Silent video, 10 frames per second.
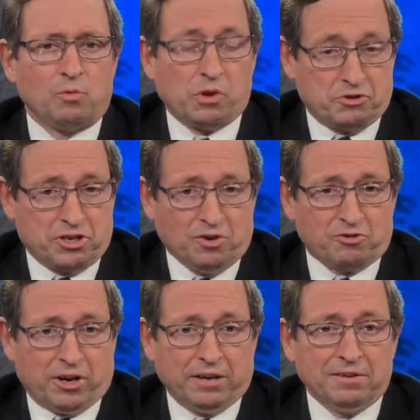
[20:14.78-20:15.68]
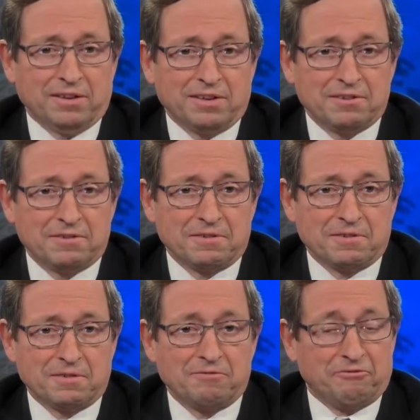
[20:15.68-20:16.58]
With children,
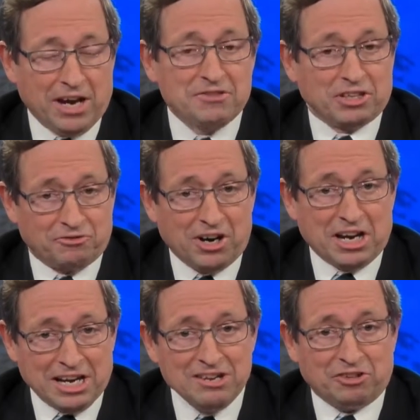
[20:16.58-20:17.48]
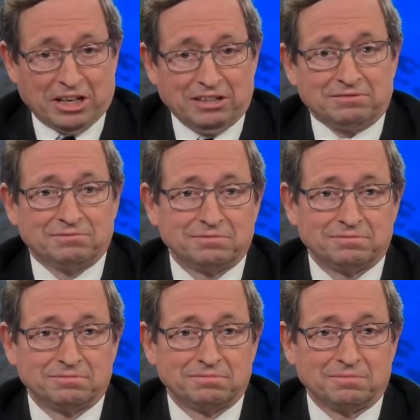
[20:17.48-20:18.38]
faith is very easy,
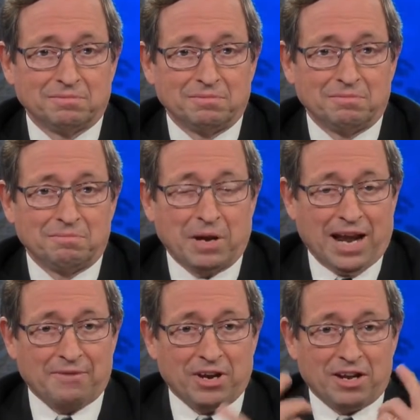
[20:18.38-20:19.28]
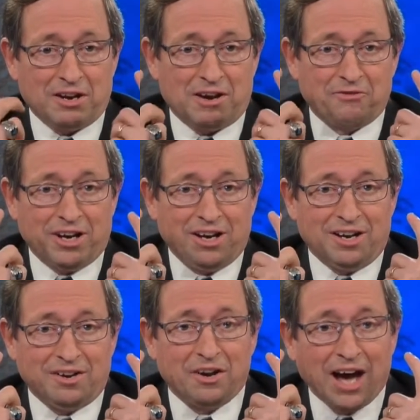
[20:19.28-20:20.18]
but having enough
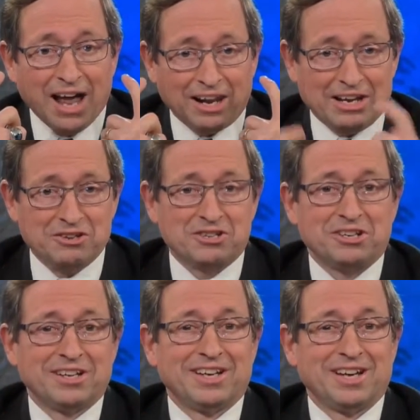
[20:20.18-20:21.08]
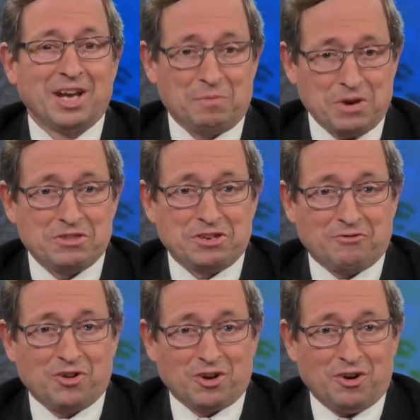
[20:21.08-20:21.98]
knowledge can be the
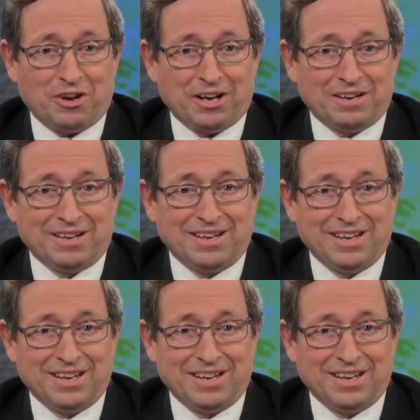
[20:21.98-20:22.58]
difficulty.